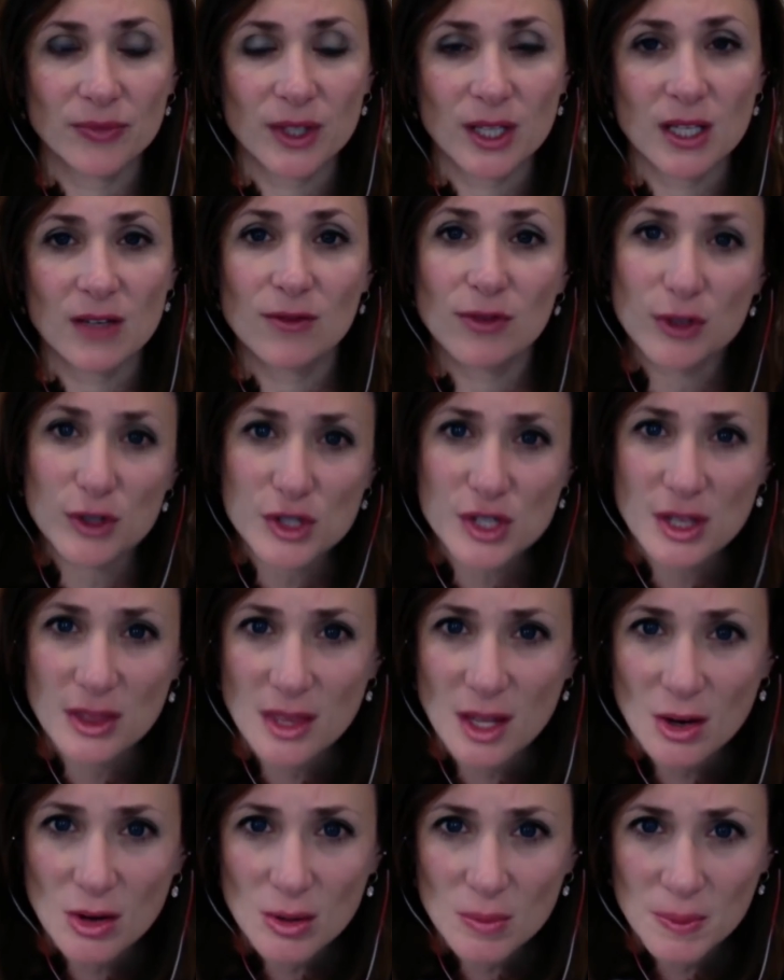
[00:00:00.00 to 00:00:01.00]
conversion
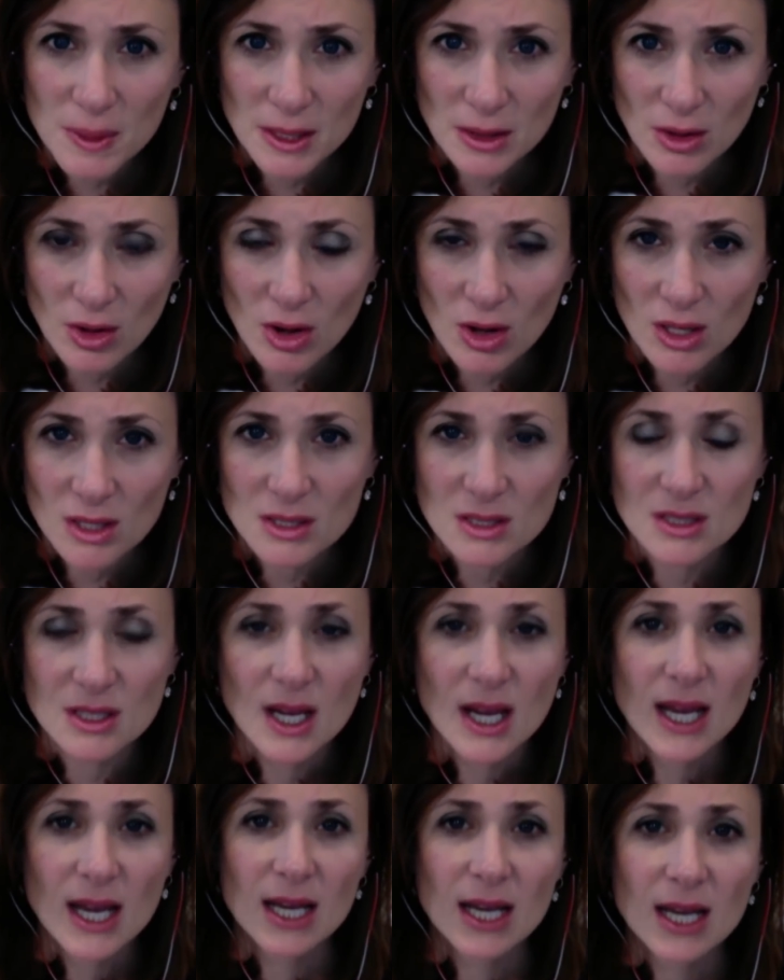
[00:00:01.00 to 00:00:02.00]
therapy laws
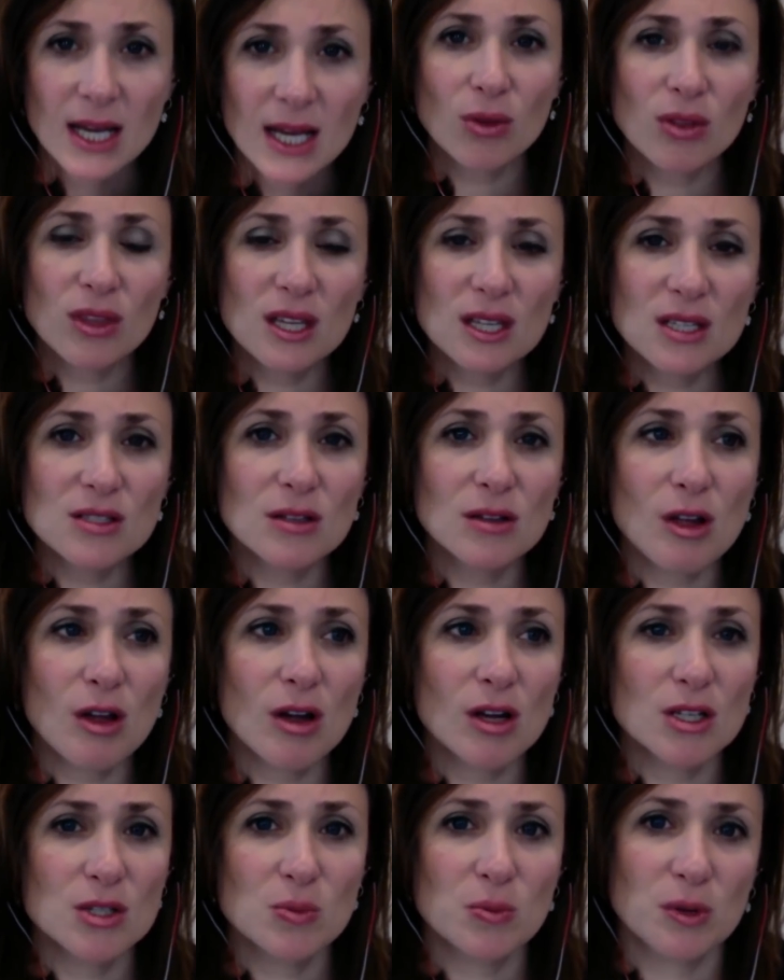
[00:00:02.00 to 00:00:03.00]
now, these
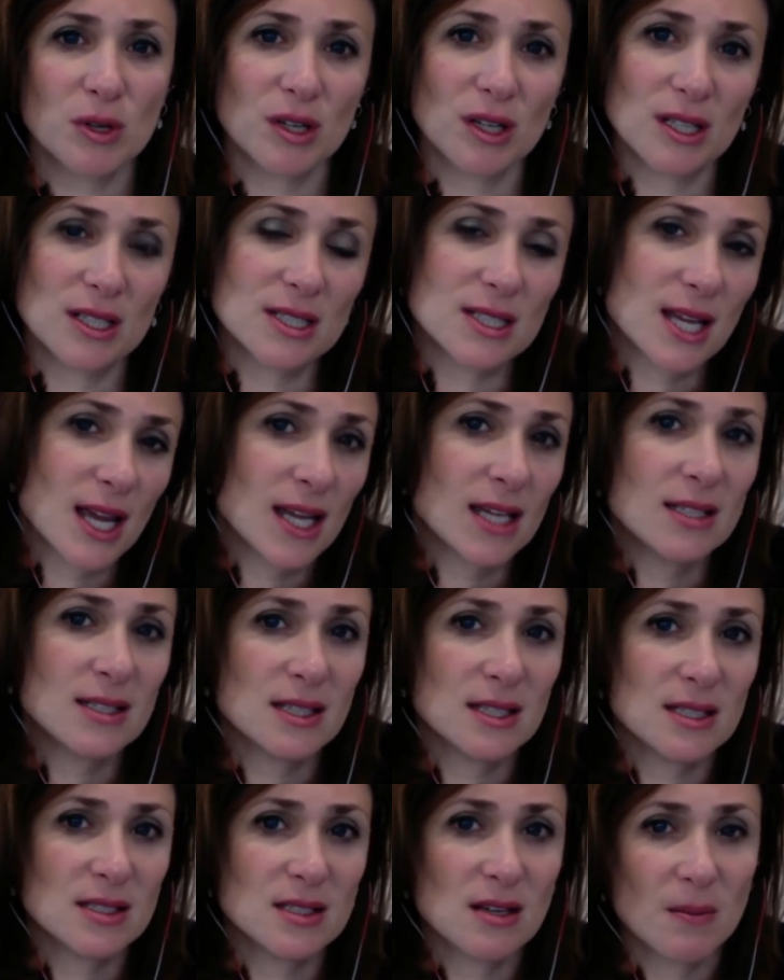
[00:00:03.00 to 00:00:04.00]
laws were
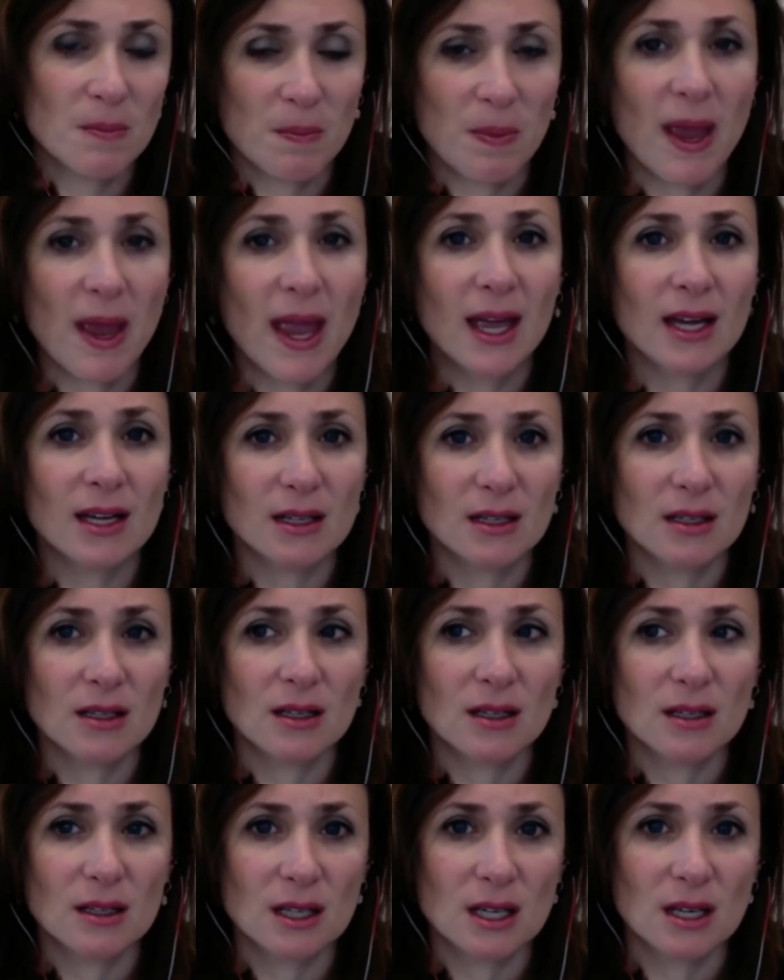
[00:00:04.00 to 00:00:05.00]
intended to ban
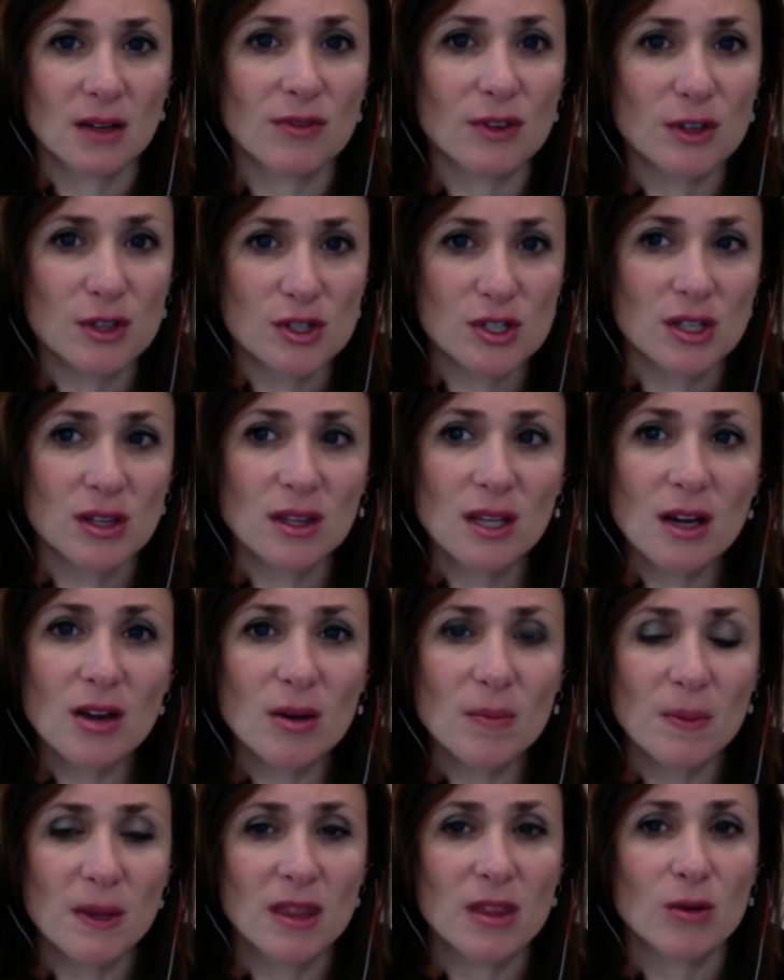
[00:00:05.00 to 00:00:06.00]
conversion
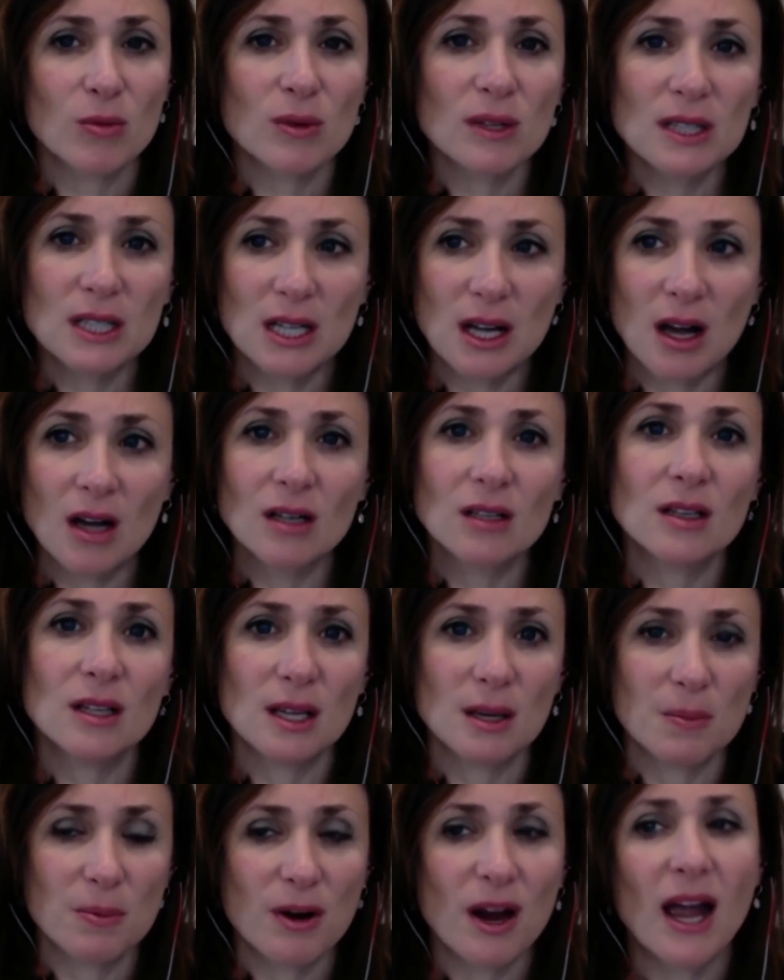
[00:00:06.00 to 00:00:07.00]
therapy, the really
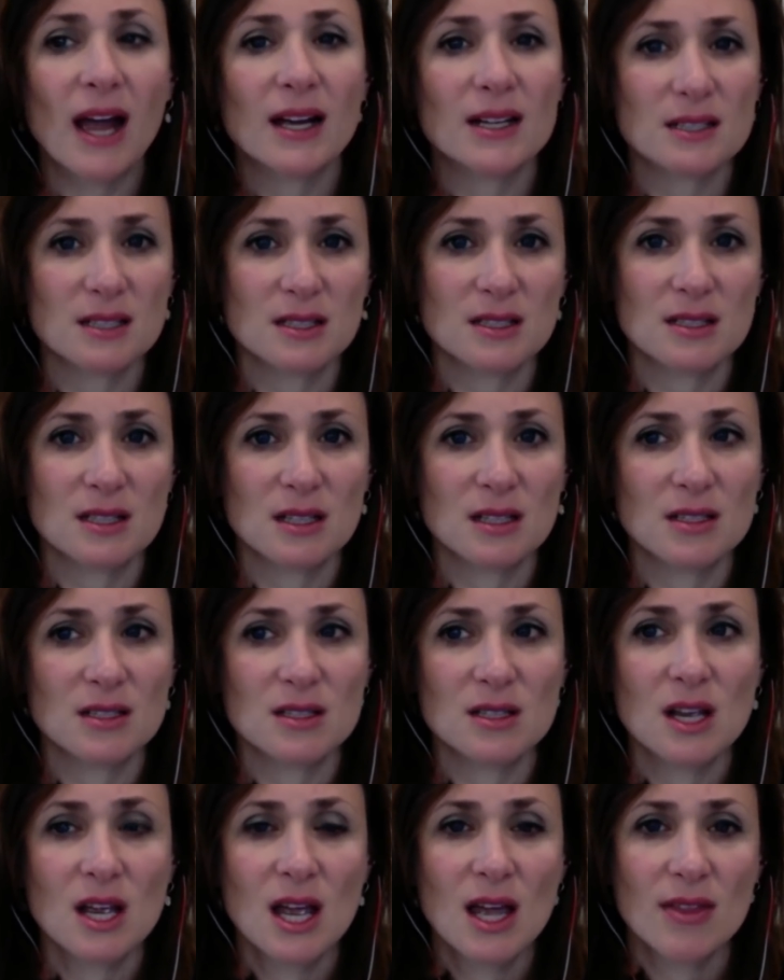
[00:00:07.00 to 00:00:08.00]
ugly
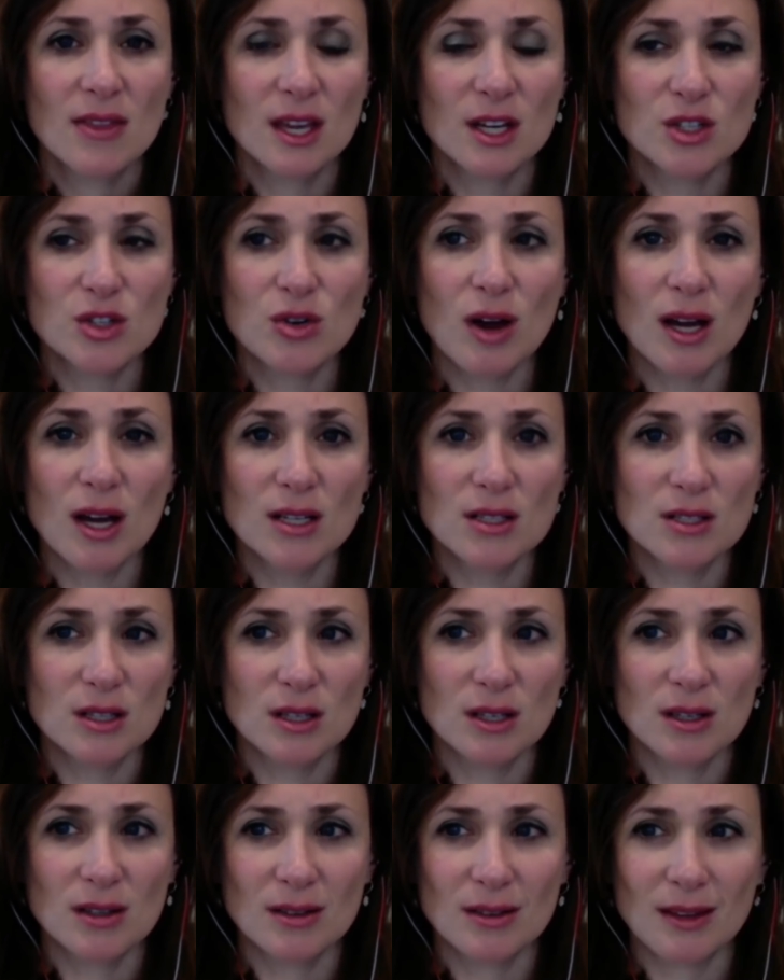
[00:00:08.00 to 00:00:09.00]
practices that tried
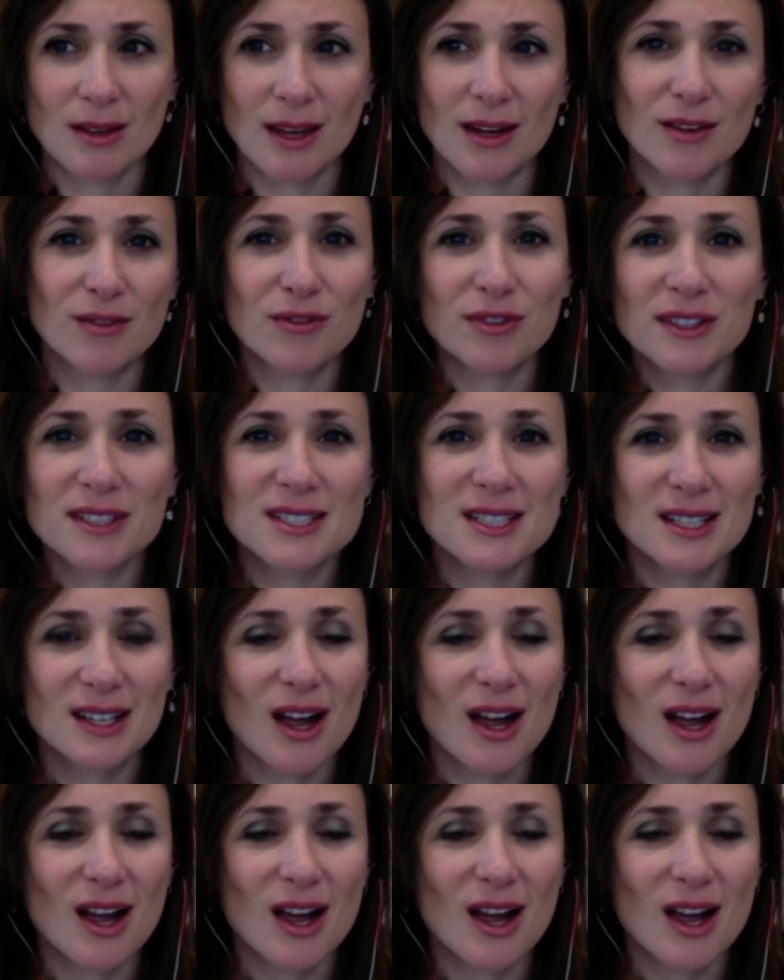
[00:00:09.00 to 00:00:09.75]
to, that inflicted a